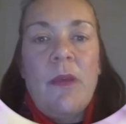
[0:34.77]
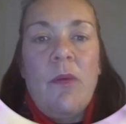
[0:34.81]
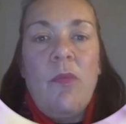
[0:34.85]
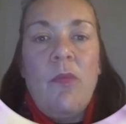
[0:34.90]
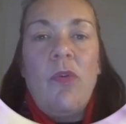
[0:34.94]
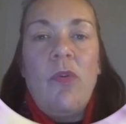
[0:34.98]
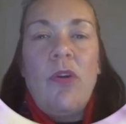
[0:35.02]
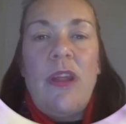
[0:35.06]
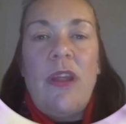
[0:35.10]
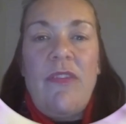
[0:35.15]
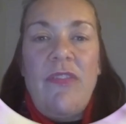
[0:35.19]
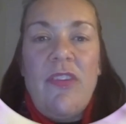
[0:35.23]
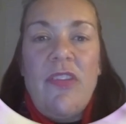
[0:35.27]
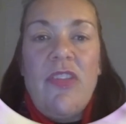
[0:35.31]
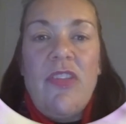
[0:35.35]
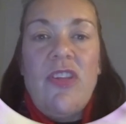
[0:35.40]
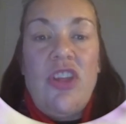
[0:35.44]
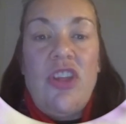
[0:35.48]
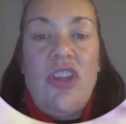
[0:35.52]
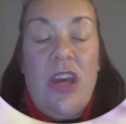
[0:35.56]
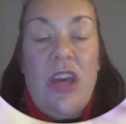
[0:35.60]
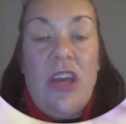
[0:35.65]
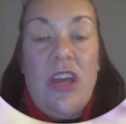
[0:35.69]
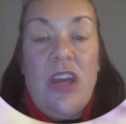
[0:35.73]
Whatever the
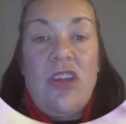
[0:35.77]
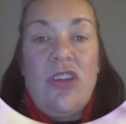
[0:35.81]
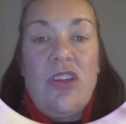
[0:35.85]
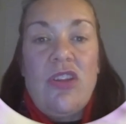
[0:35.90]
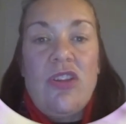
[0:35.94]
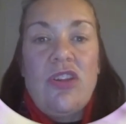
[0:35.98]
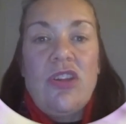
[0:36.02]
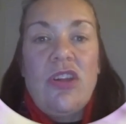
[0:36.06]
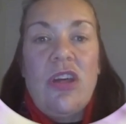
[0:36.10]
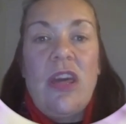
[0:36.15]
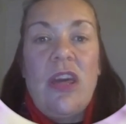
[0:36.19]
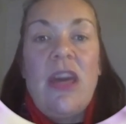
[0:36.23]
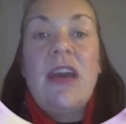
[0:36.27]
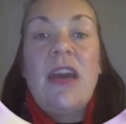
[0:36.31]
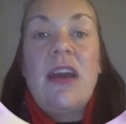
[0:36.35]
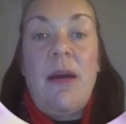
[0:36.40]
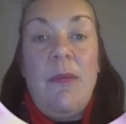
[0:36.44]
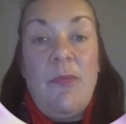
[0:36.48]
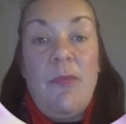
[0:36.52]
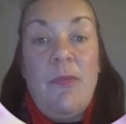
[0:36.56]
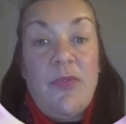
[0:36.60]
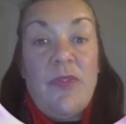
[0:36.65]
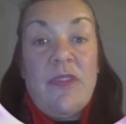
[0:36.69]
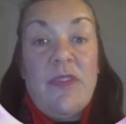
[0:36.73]
change, it
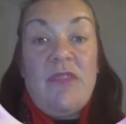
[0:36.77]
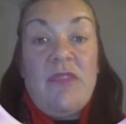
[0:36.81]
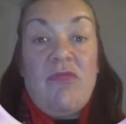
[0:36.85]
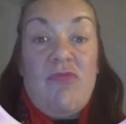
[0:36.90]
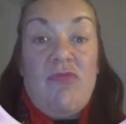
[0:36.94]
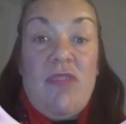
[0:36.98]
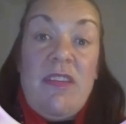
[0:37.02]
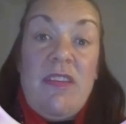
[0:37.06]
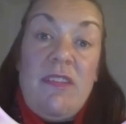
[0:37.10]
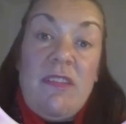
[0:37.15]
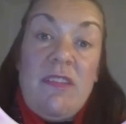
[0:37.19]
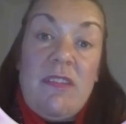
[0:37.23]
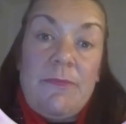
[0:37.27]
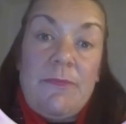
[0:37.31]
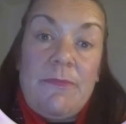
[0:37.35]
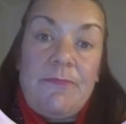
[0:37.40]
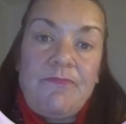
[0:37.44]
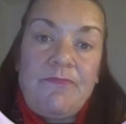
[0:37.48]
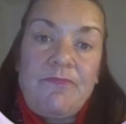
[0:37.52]
comes with its risk.